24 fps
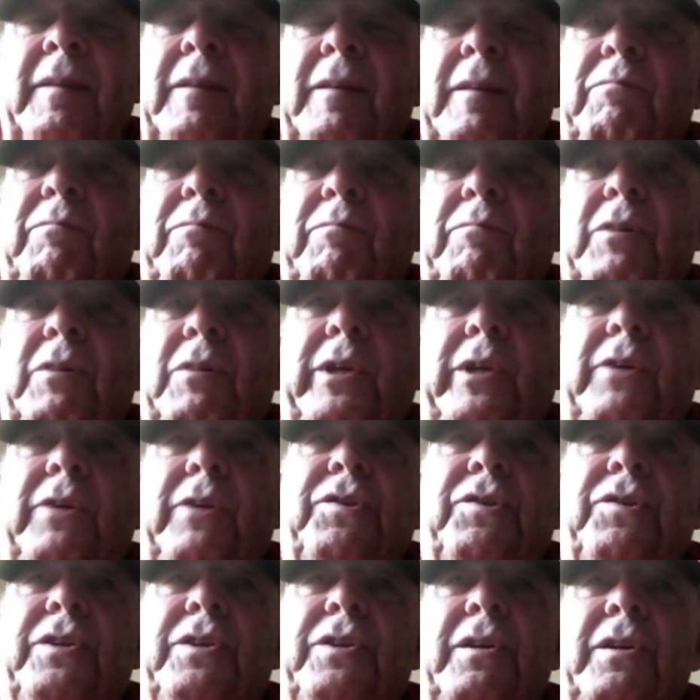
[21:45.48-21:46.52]
But we
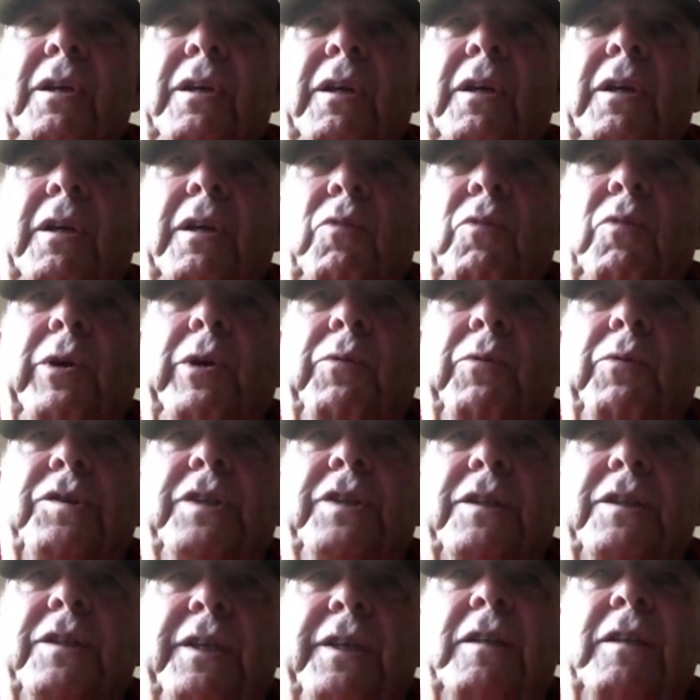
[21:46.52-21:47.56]
were
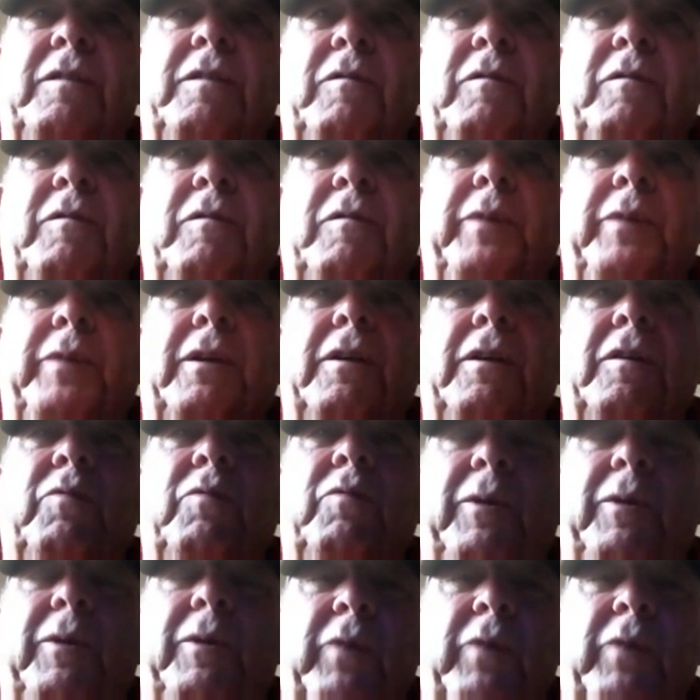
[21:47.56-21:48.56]
successful because we